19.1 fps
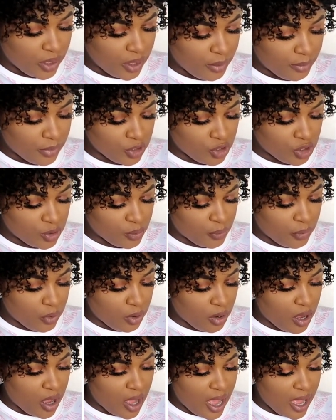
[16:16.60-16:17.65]
let me just put
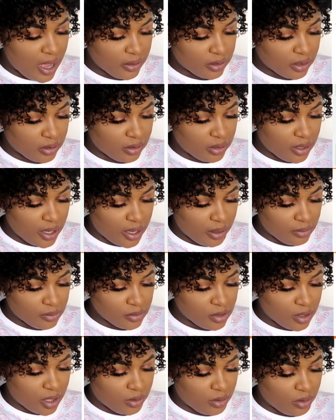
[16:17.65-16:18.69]
a heart on them
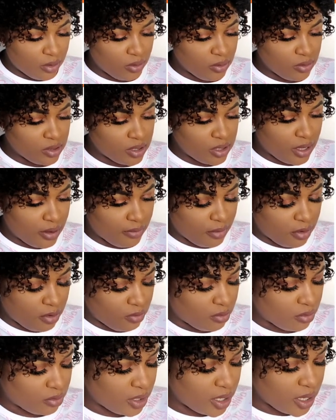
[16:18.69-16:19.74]
so I don't lose them.
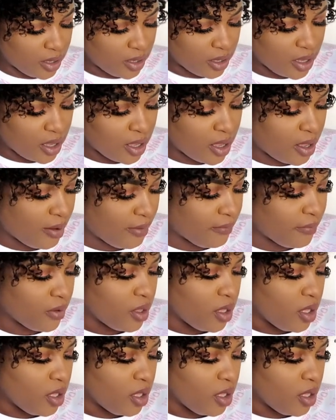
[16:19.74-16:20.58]
Oh, yeah, I have...